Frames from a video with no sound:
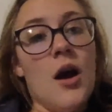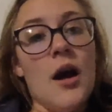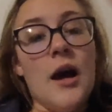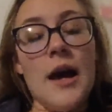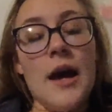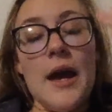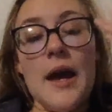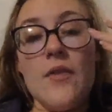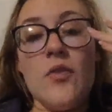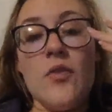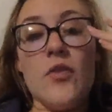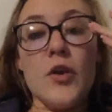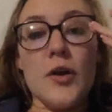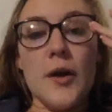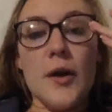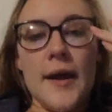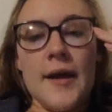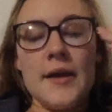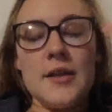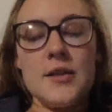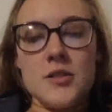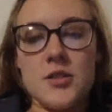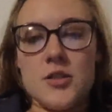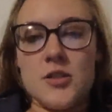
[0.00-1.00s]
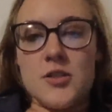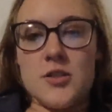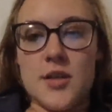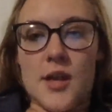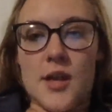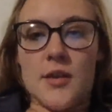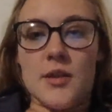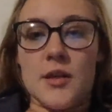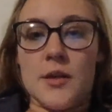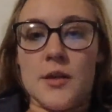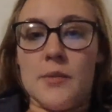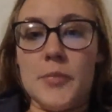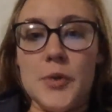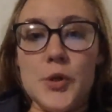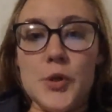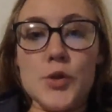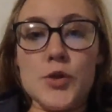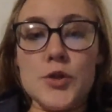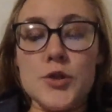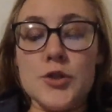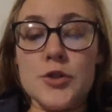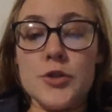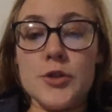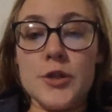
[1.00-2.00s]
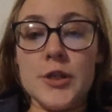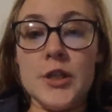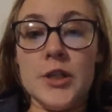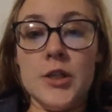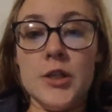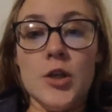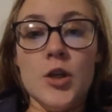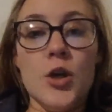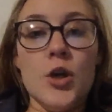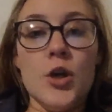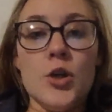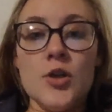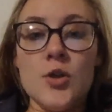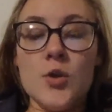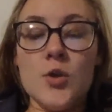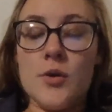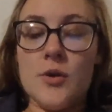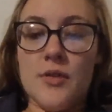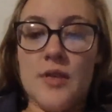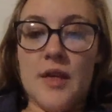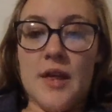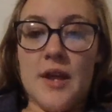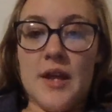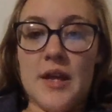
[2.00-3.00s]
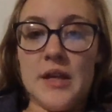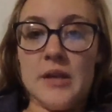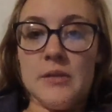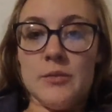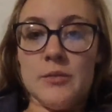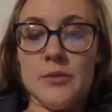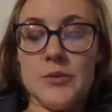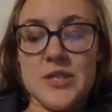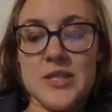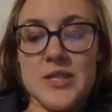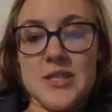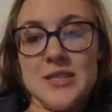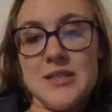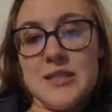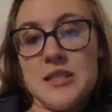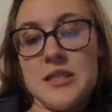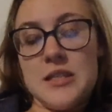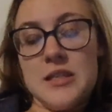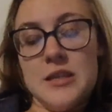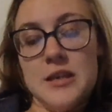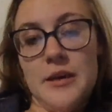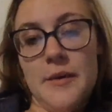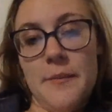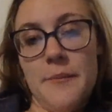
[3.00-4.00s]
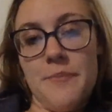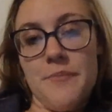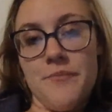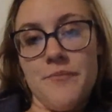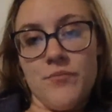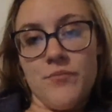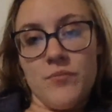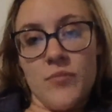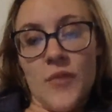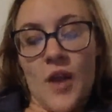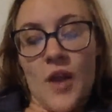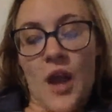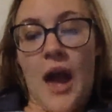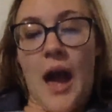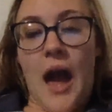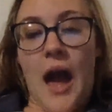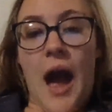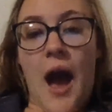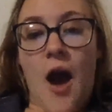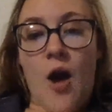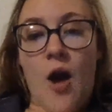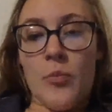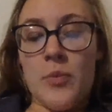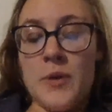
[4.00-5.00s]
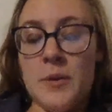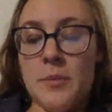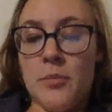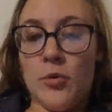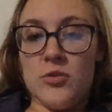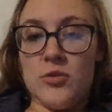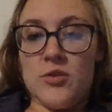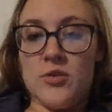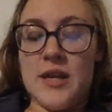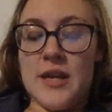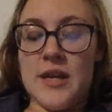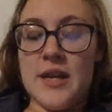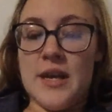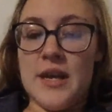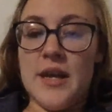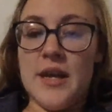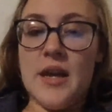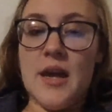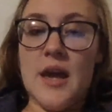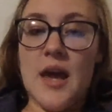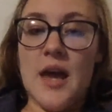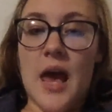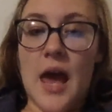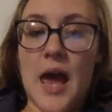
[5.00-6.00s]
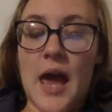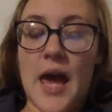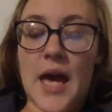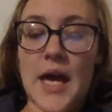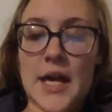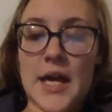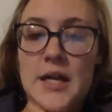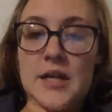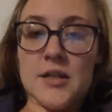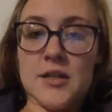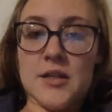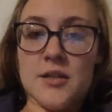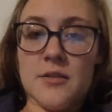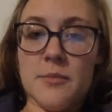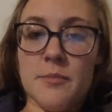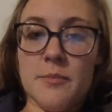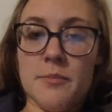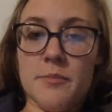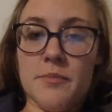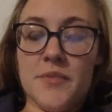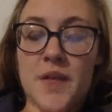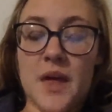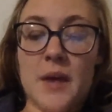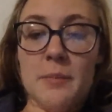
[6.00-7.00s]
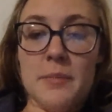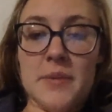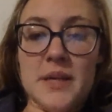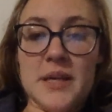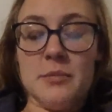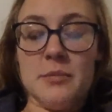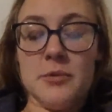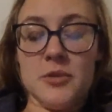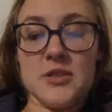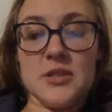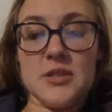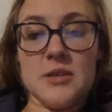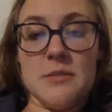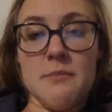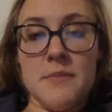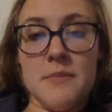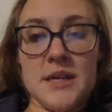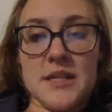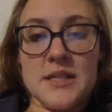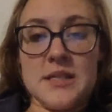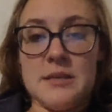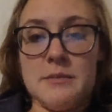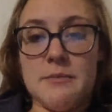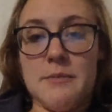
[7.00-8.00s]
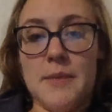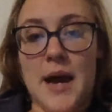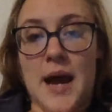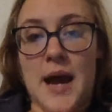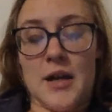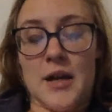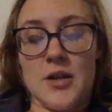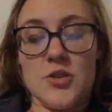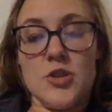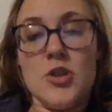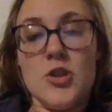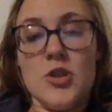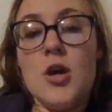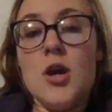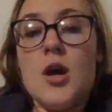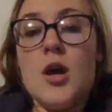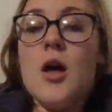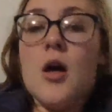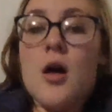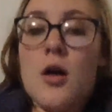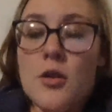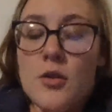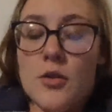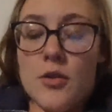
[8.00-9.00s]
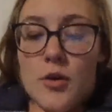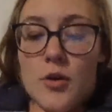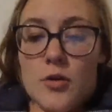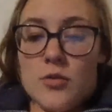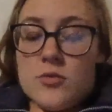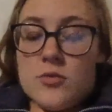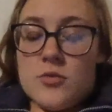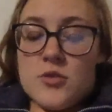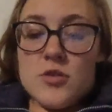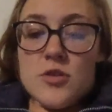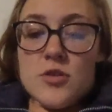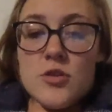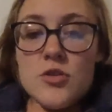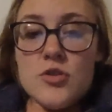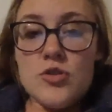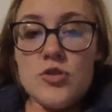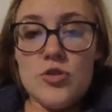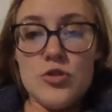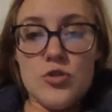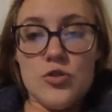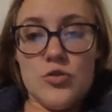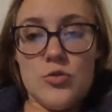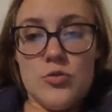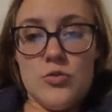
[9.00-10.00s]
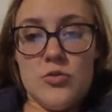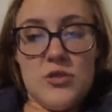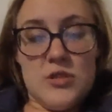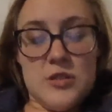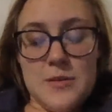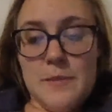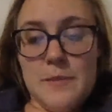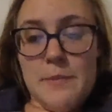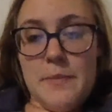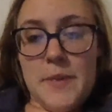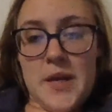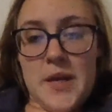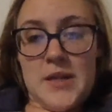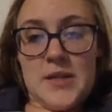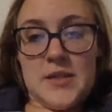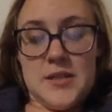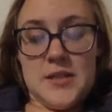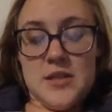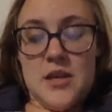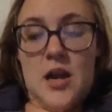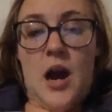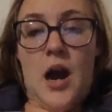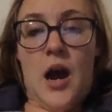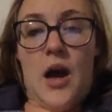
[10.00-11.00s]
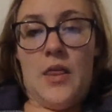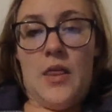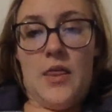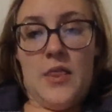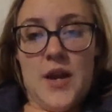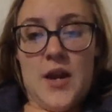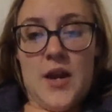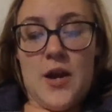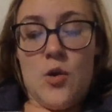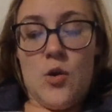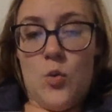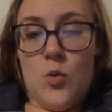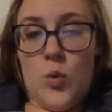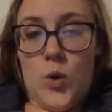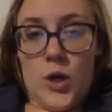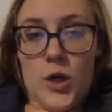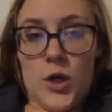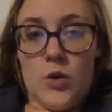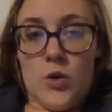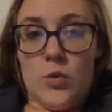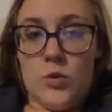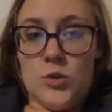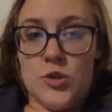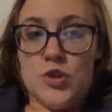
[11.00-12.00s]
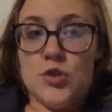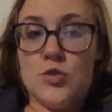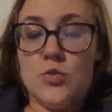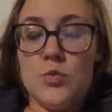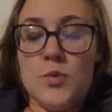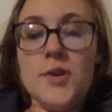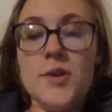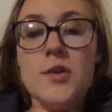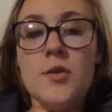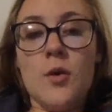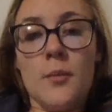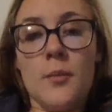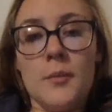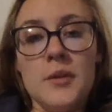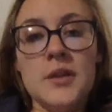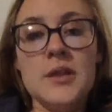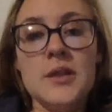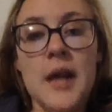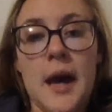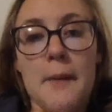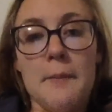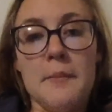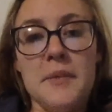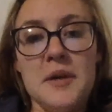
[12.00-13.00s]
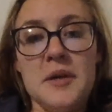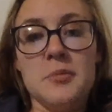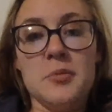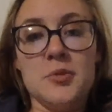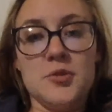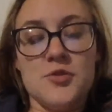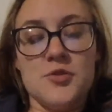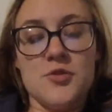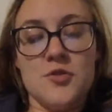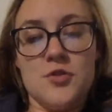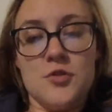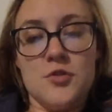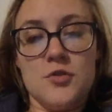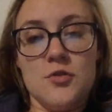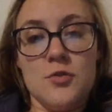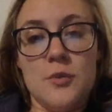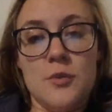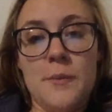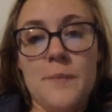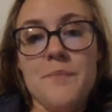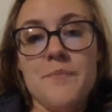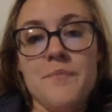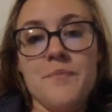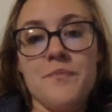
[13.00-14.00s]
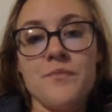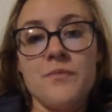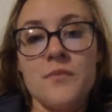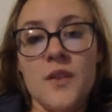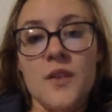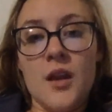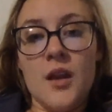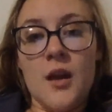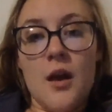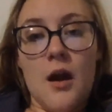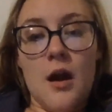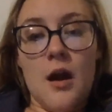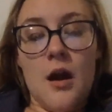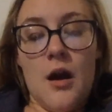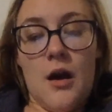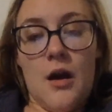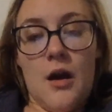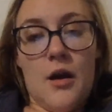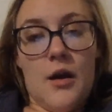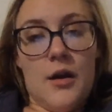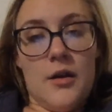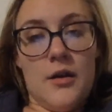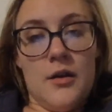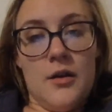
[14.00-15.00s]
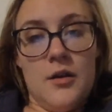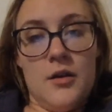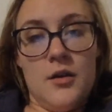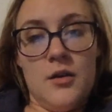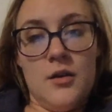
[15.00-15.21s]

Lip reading: and their answers on the computer screen, you're then able to see how people did it and then be able to mix and match those students based on their work, which you would normally not be able to do on